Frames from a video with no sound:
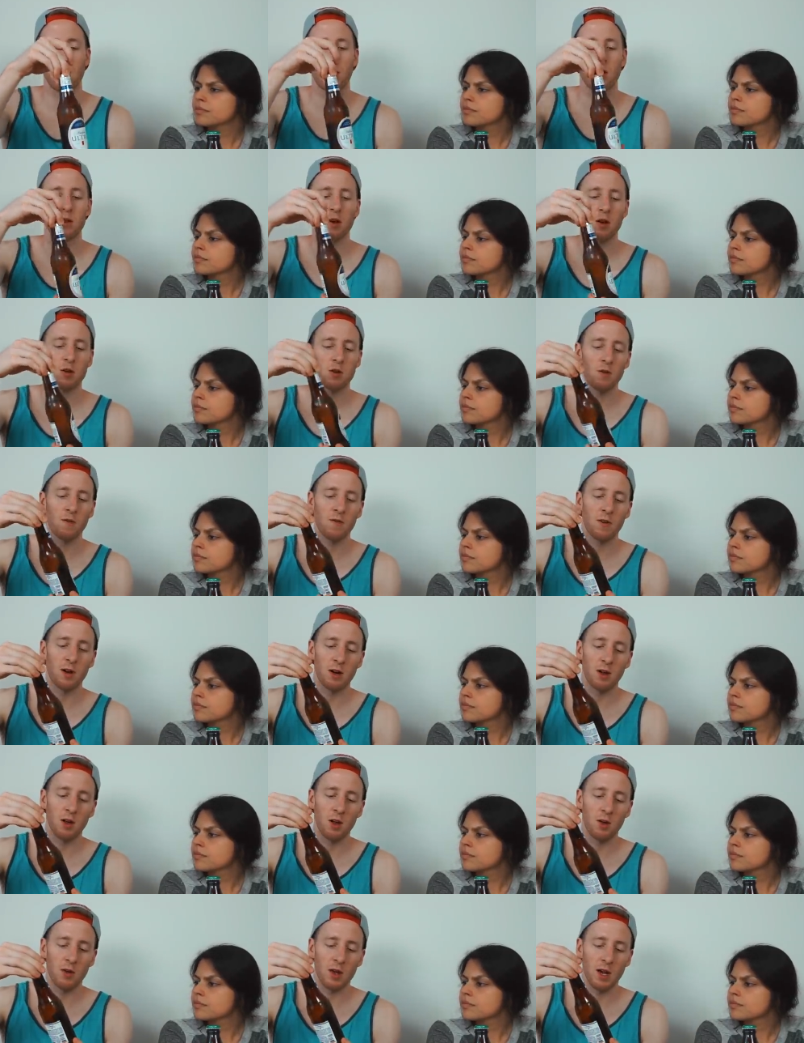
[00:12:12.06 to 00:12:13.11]
Speaker 1: It's also very
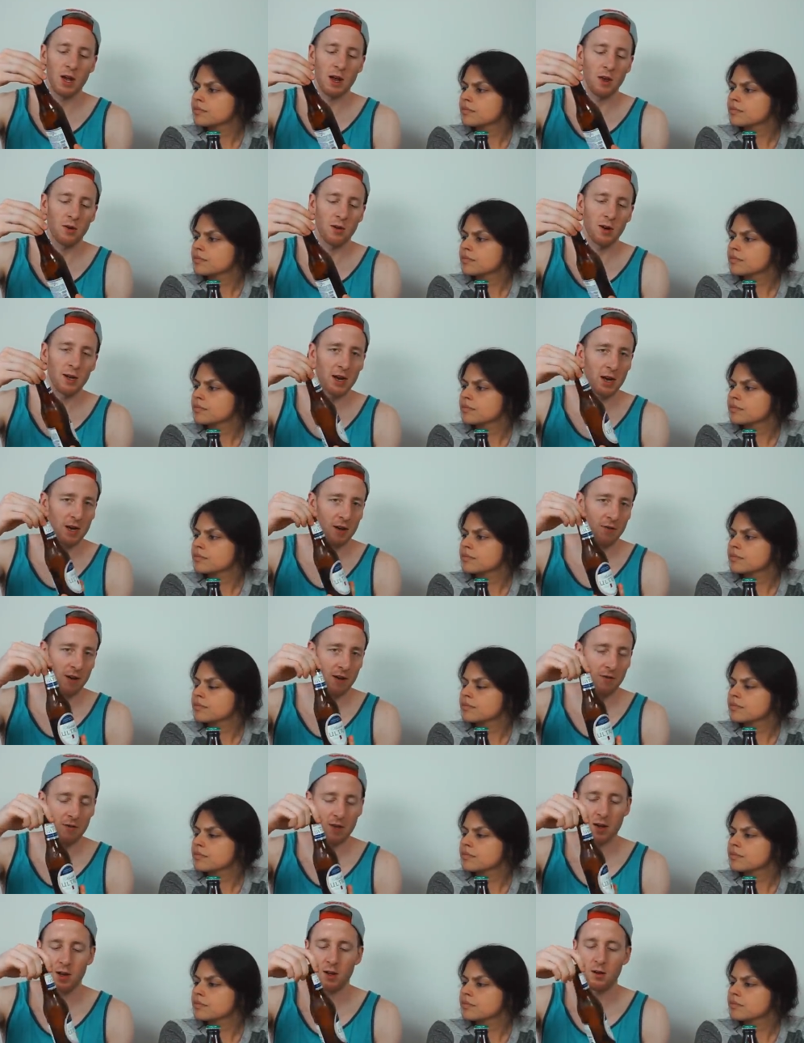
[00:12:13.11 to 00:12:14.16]
low calorie,
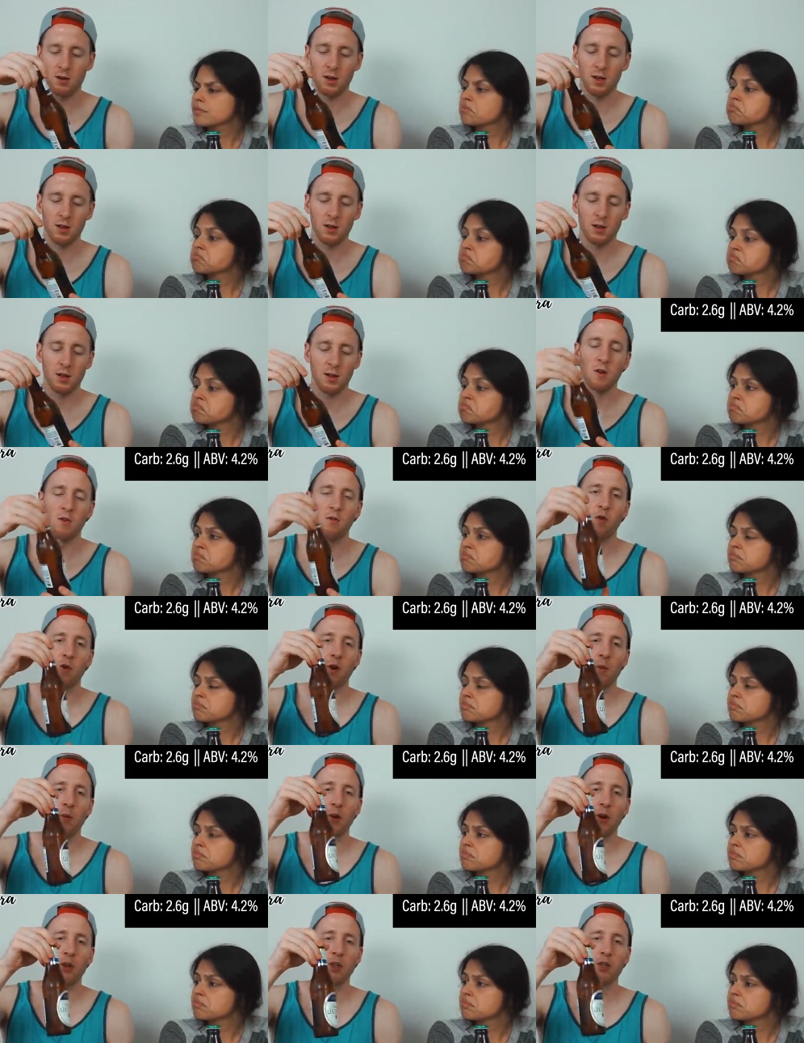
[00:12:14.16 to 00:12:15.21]
ninety-five calories.
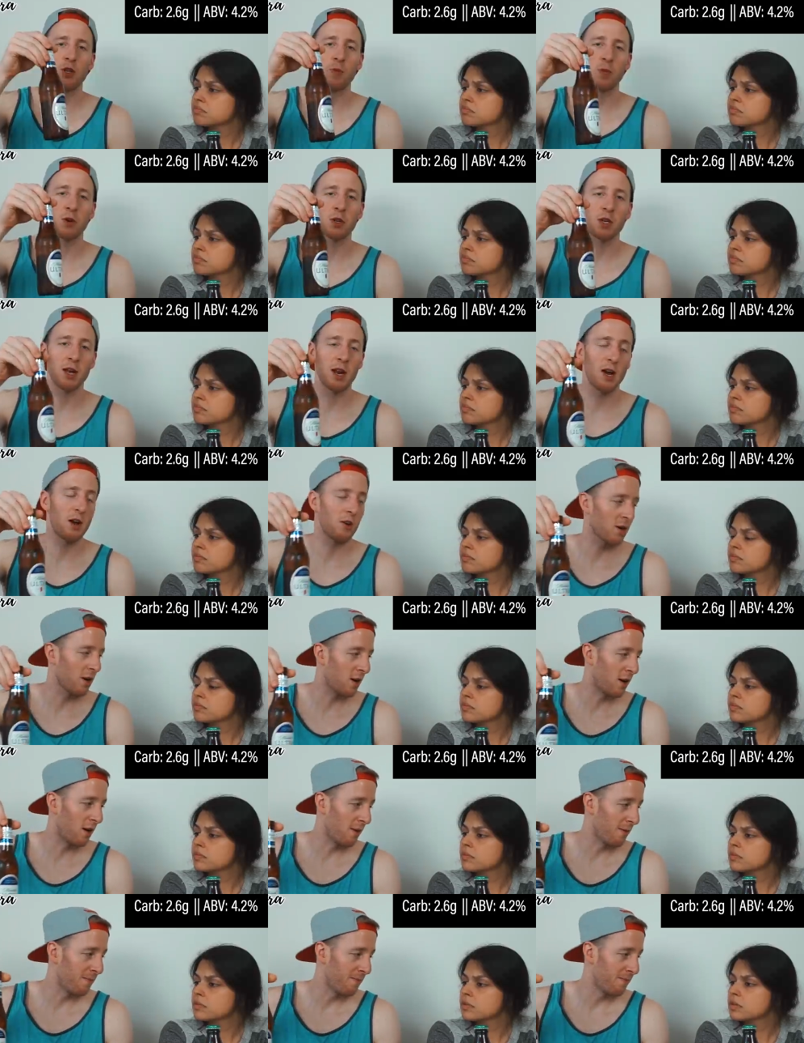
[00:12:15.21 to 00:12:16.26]
four point two percent
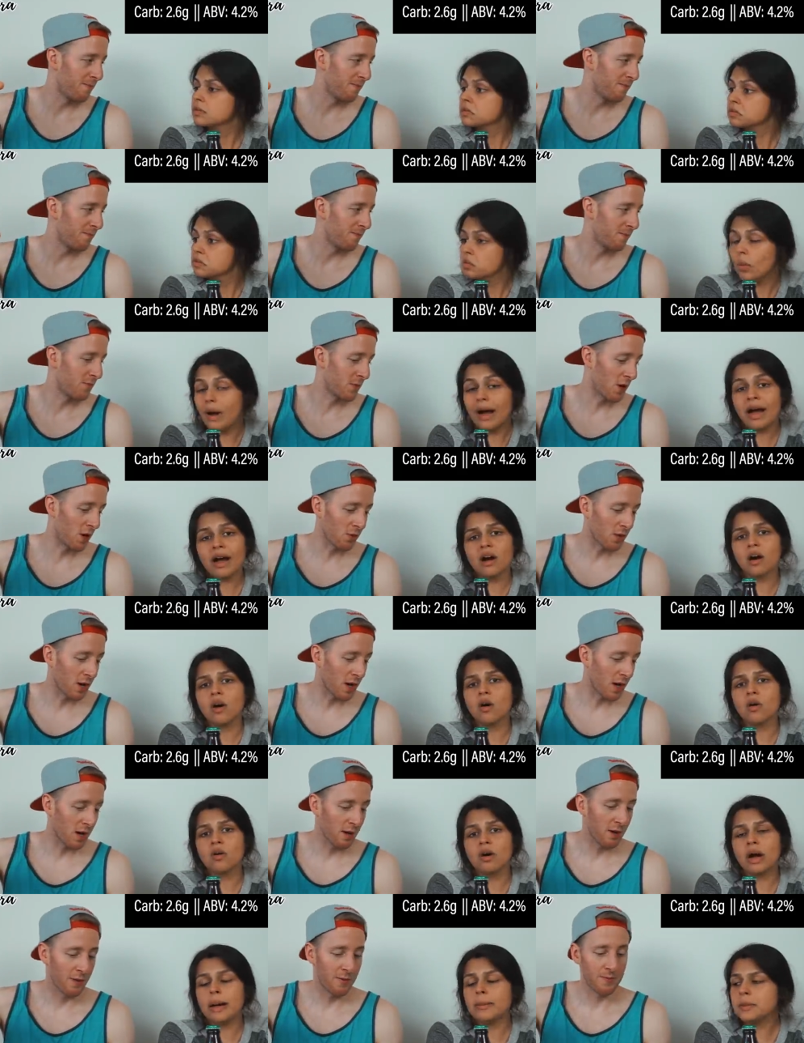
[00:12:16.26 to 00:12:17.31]
alcohol. Wow,
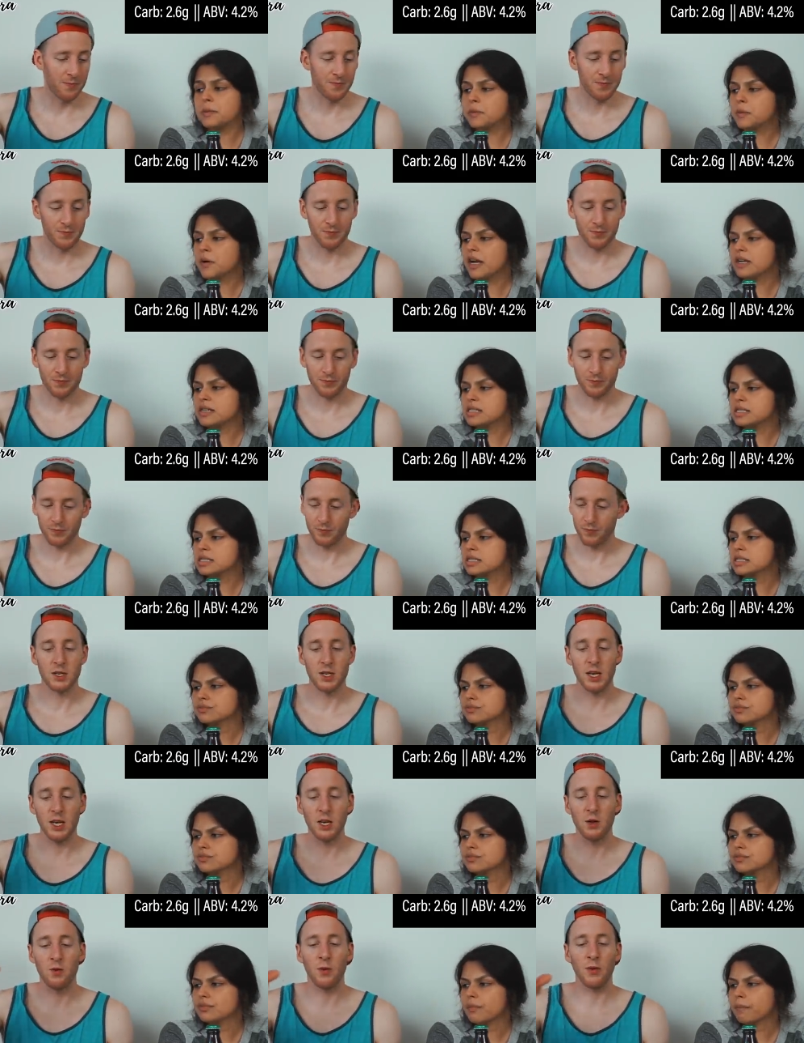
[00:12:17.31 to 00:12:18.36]
okay. I'm impressed. To
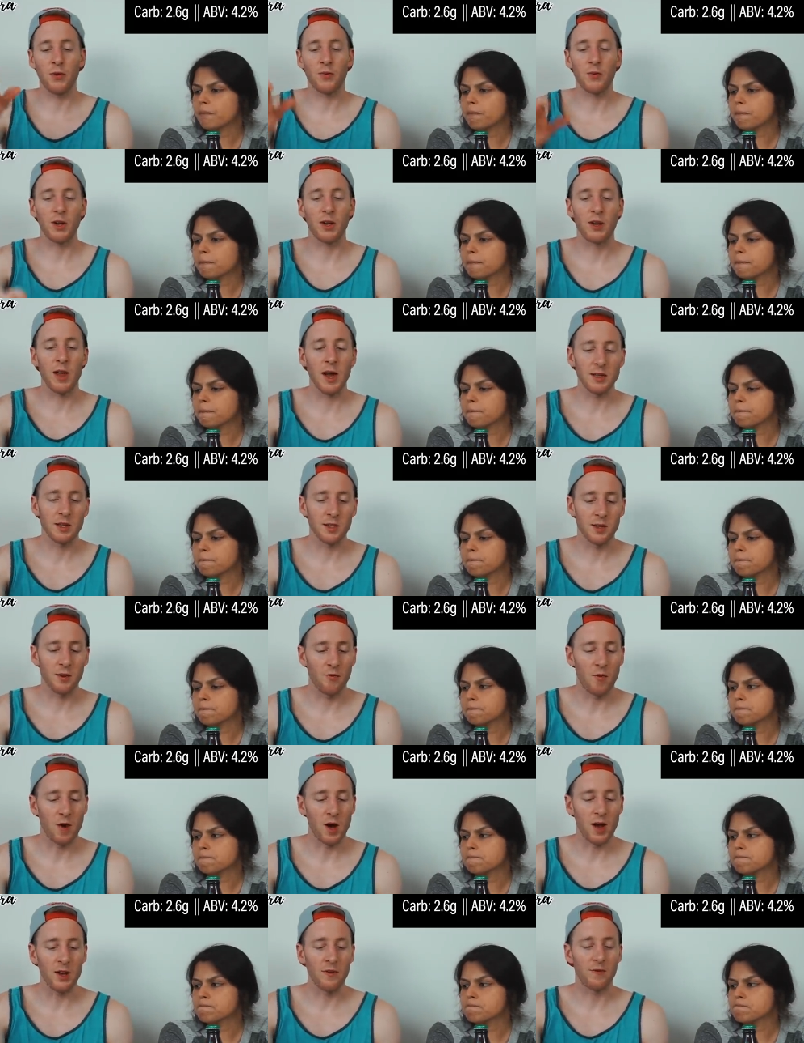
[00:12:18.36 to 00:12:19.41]
equal three glasses of
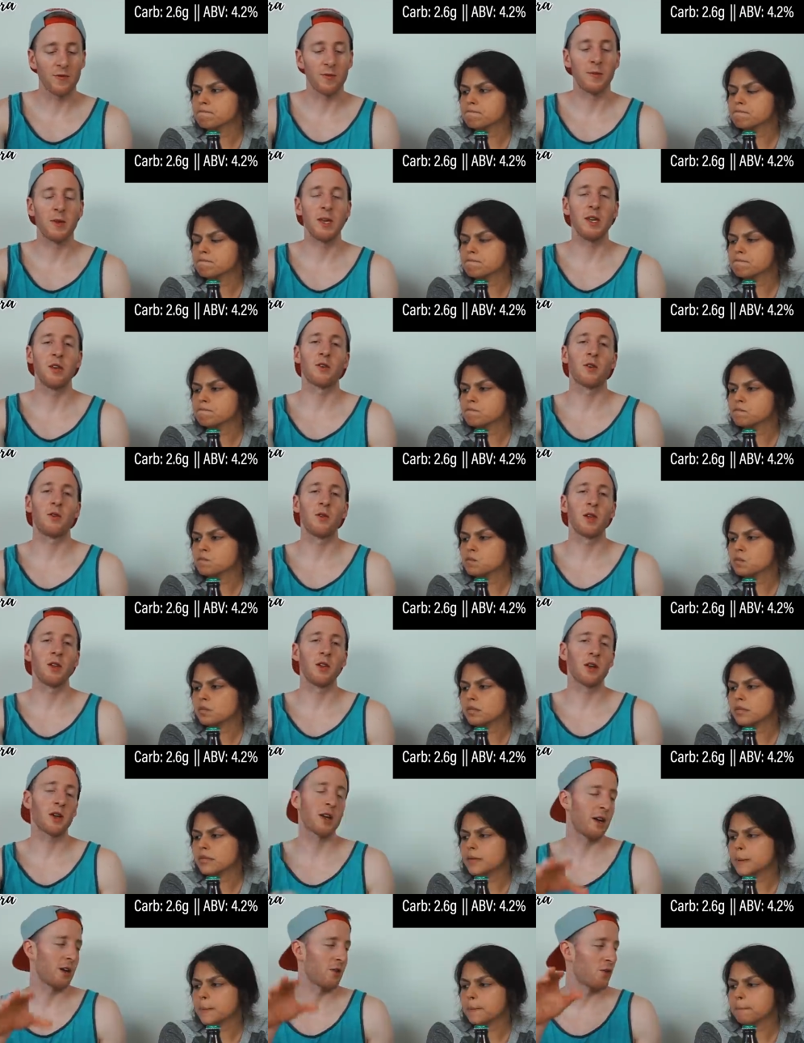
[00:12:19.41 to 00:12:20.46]
wine, for me, you're only looking